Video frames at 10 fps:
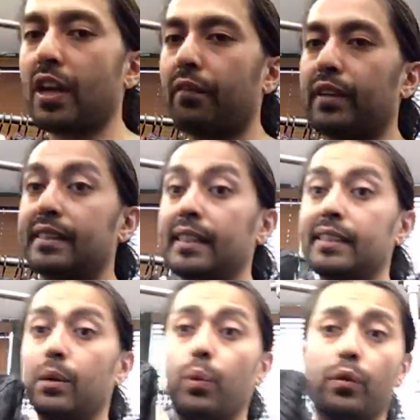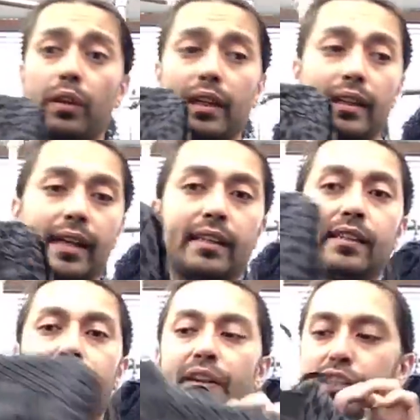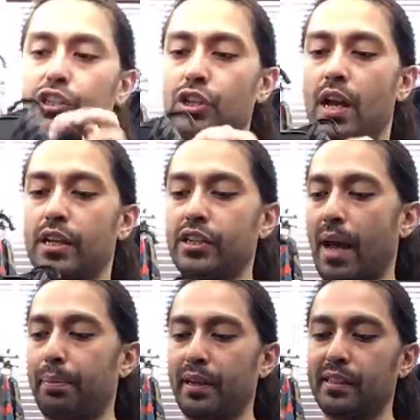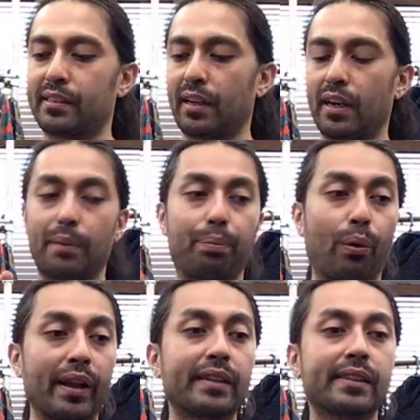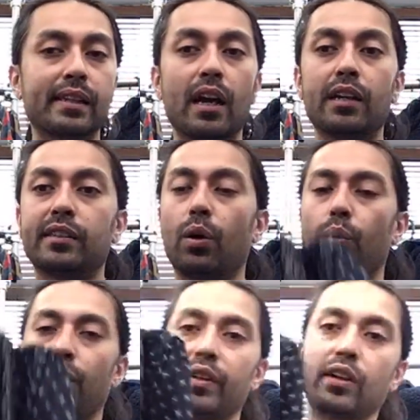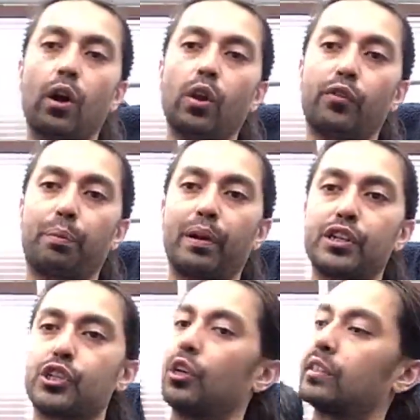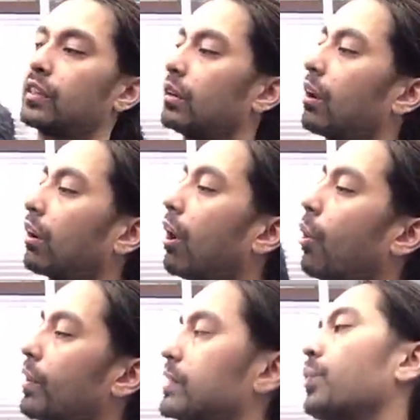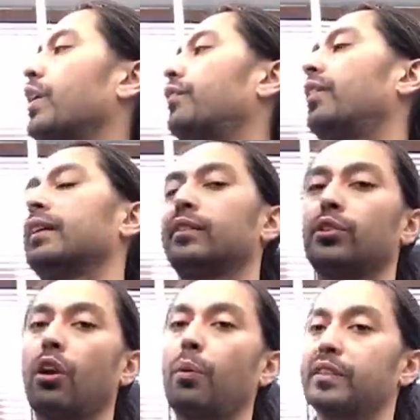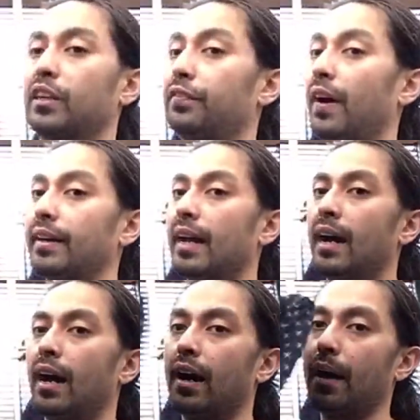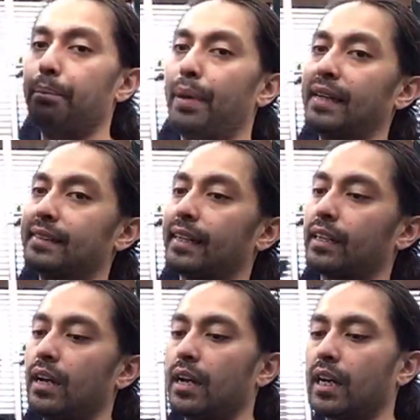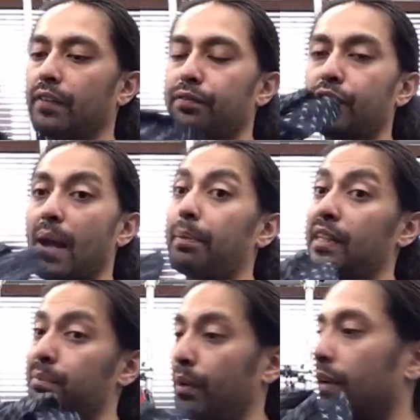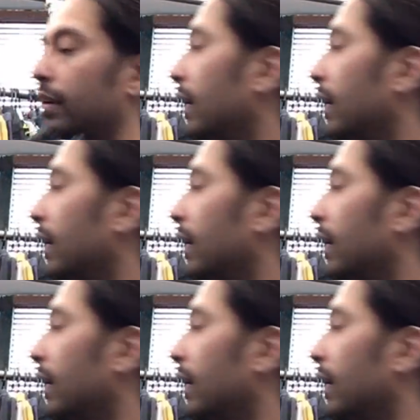every season. We really like these vintage Japanese uh, prints. So these all-over print shirts are, are always a winner for us. So you're always gonna find uh, a basic kind of Japanese print